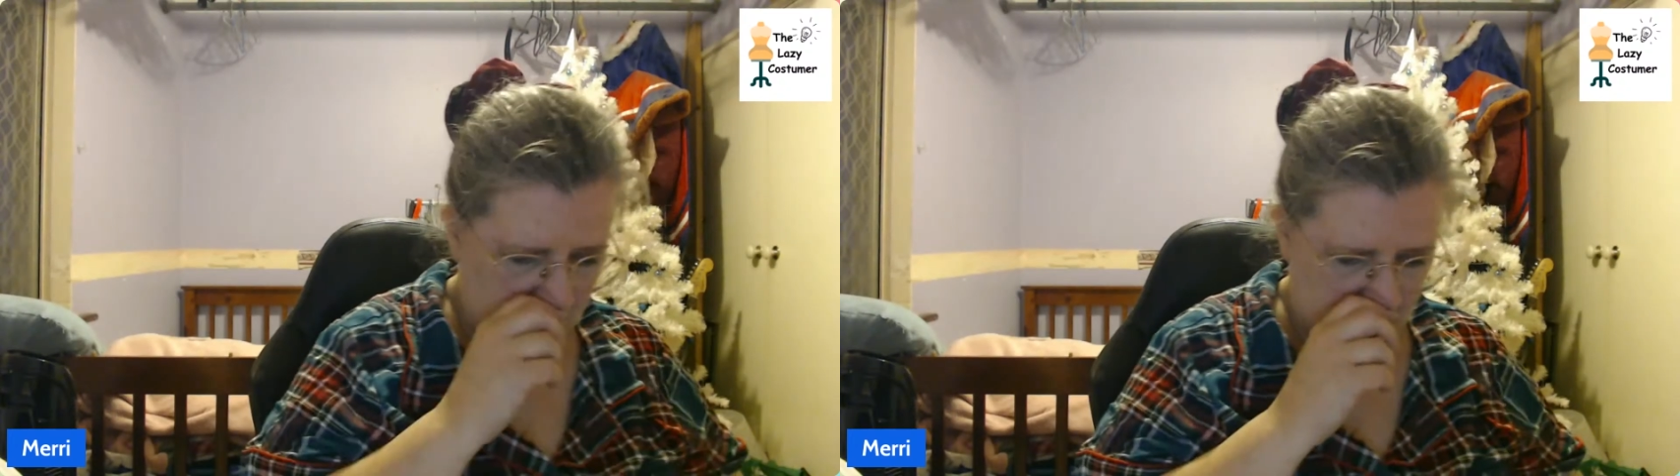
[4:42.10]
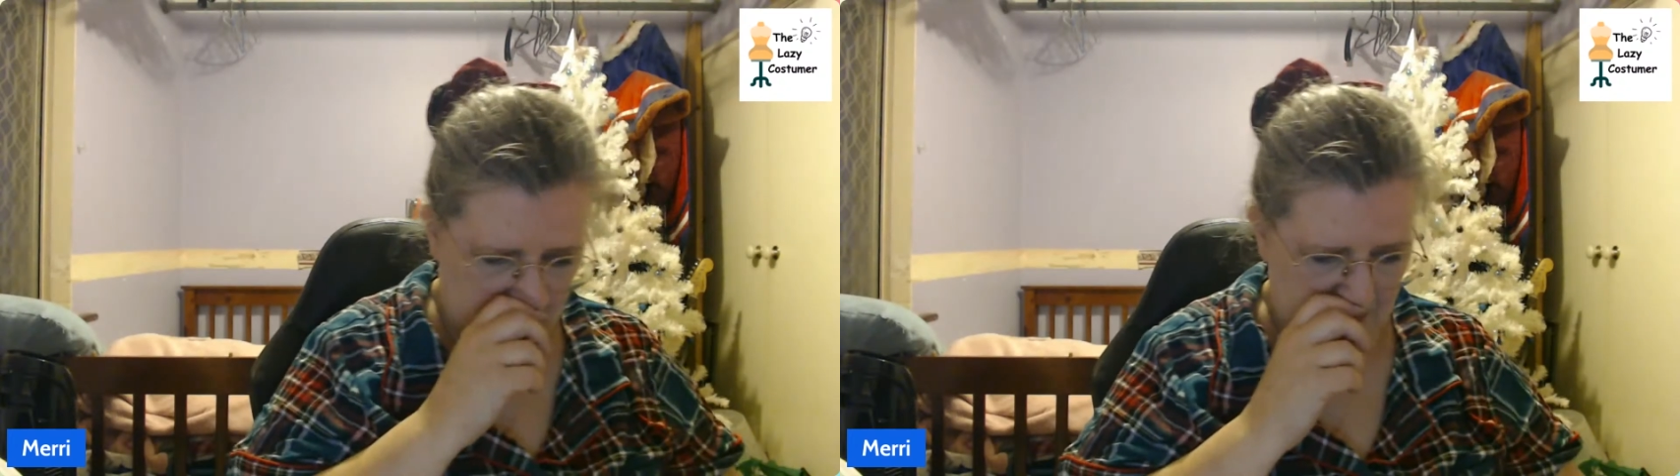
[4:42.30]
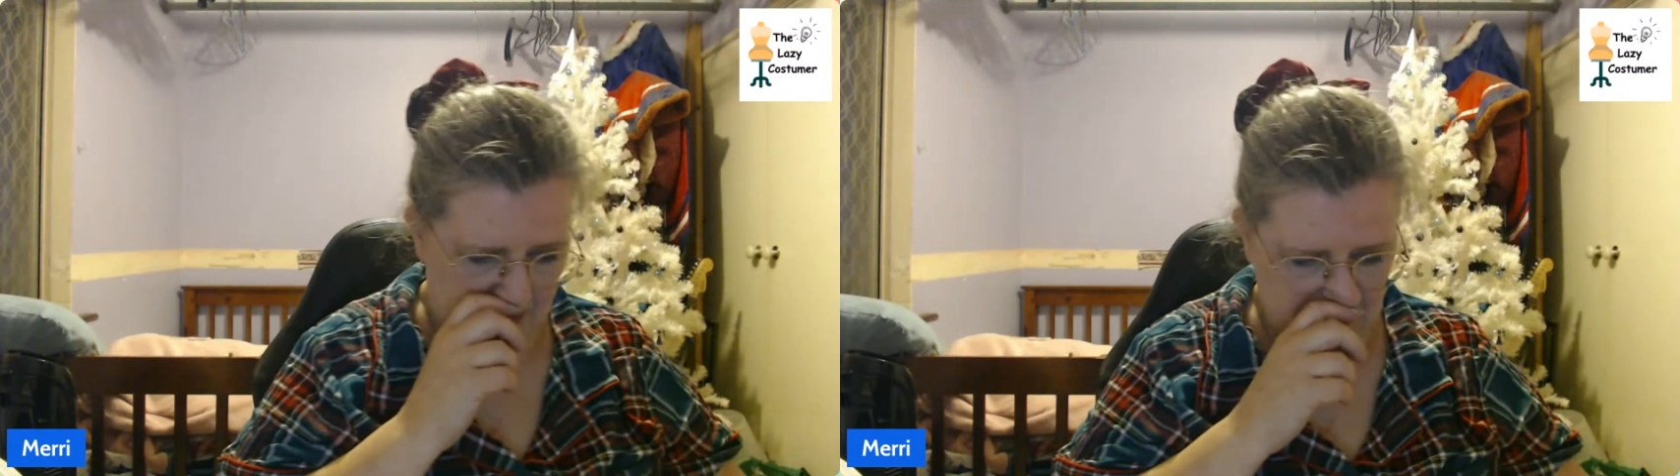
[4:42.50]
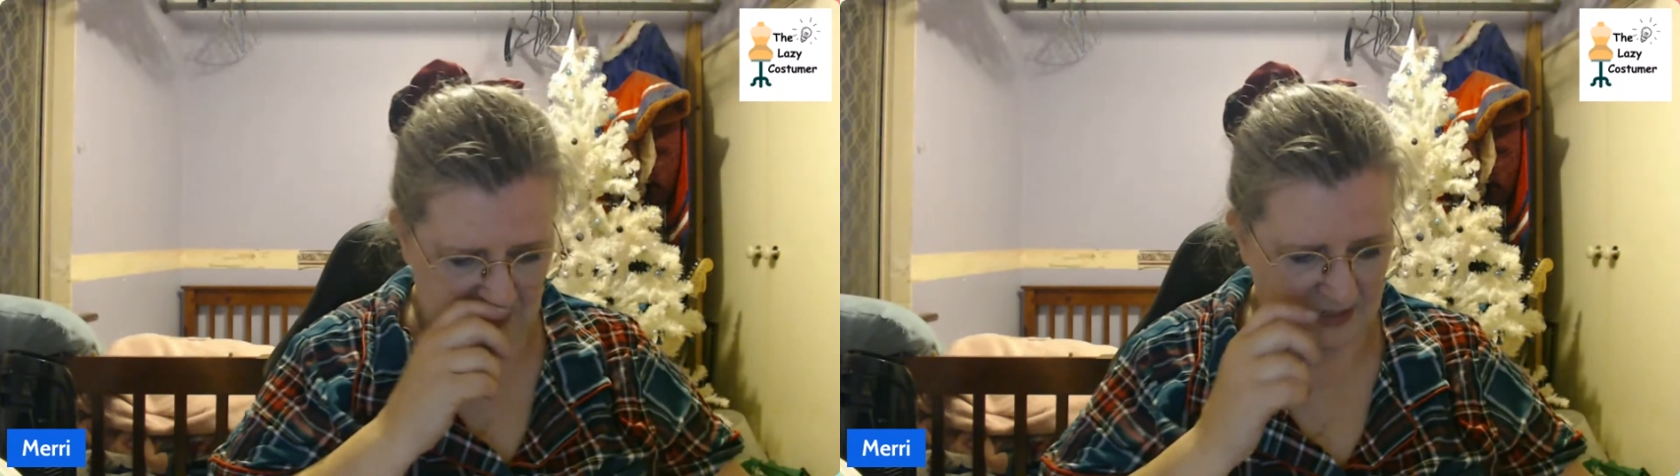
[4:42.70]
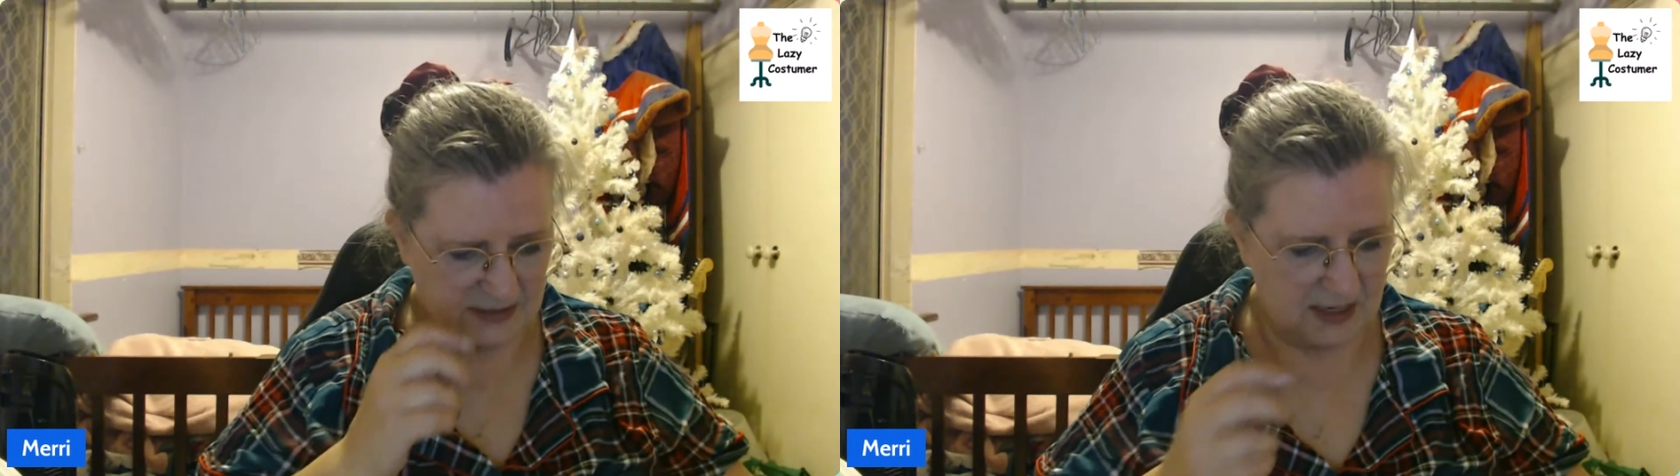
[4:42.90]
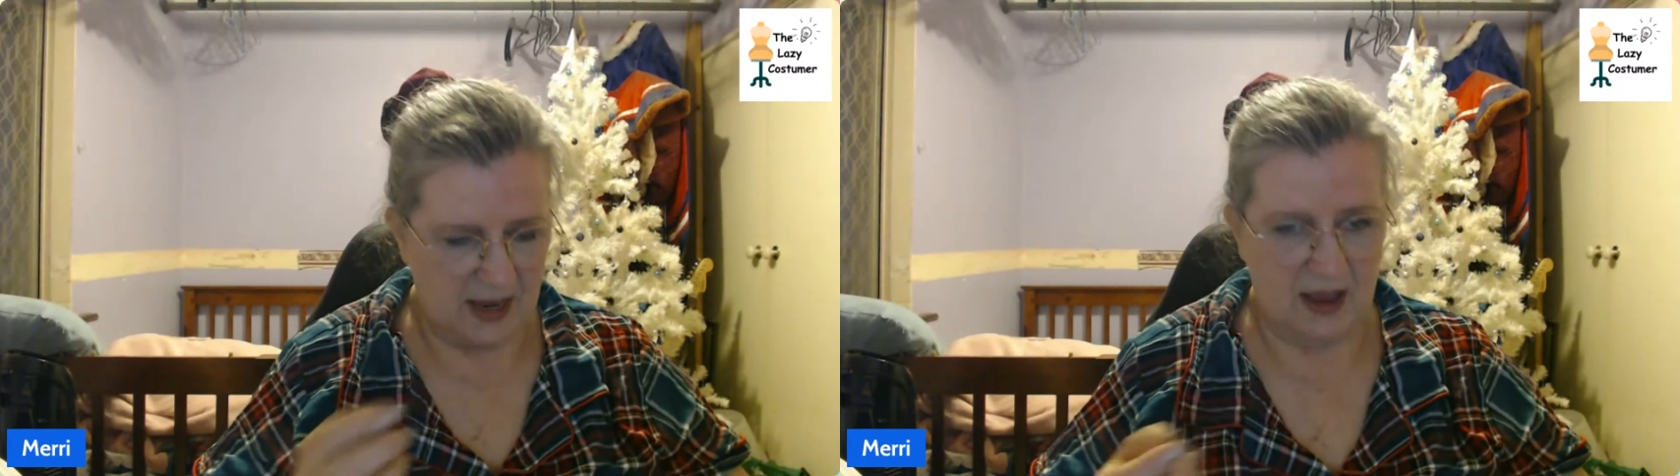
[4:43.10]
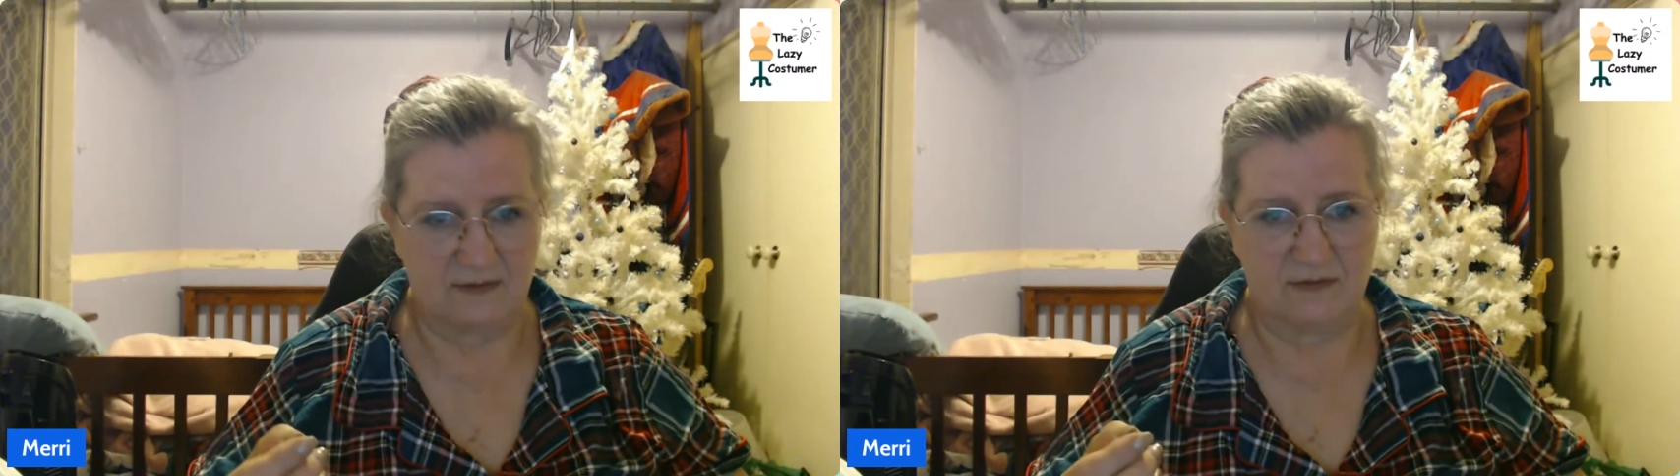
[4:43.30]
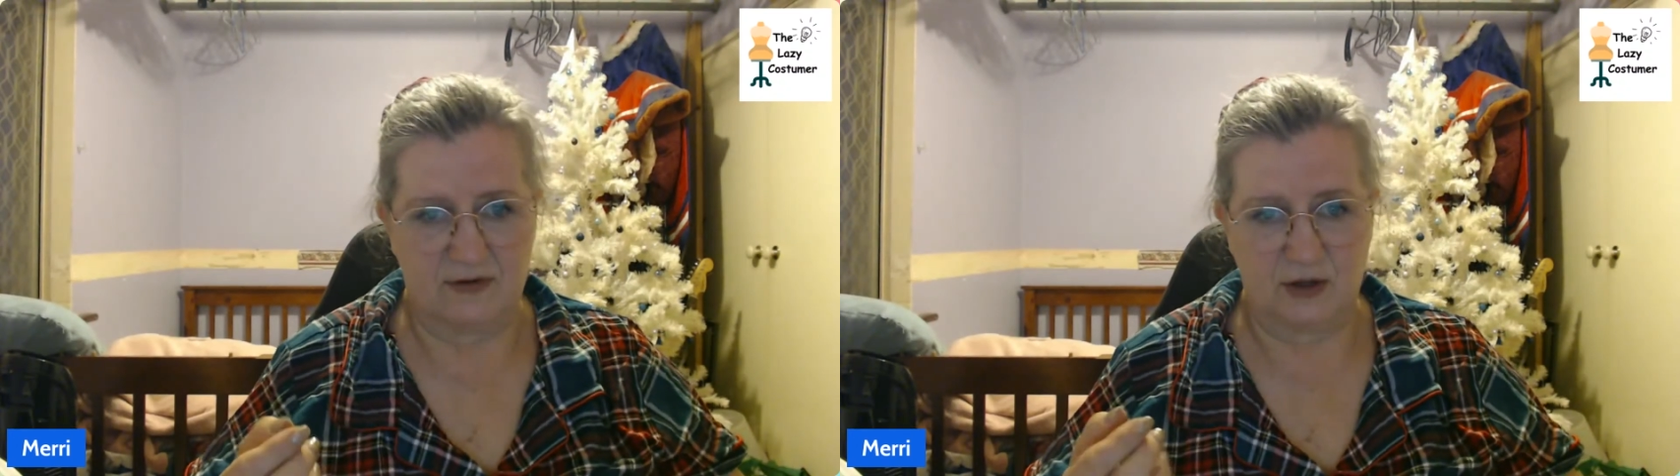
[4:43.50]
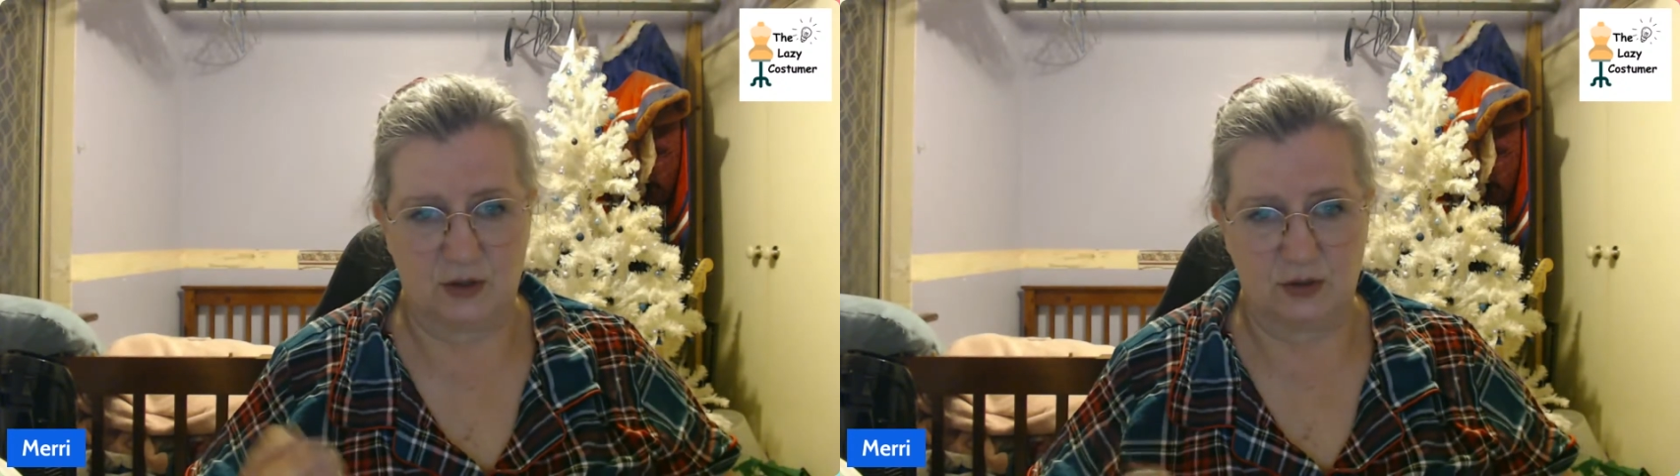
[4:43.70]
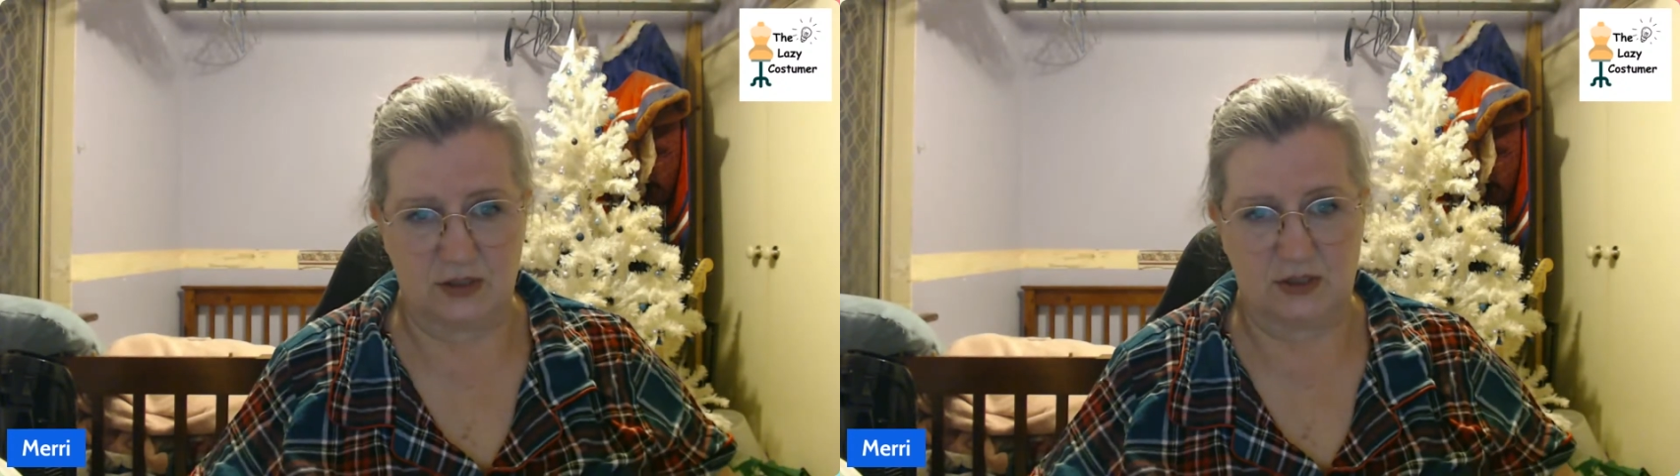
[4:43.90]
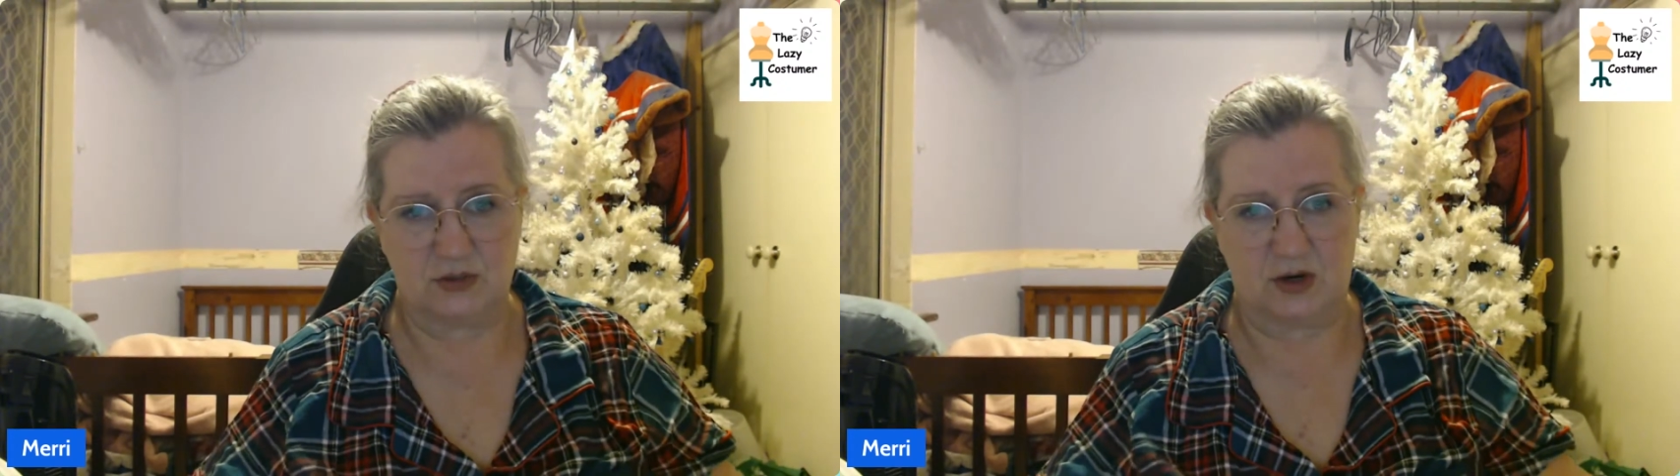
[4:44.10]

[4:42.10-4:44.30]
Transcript: The chains I have, I usually try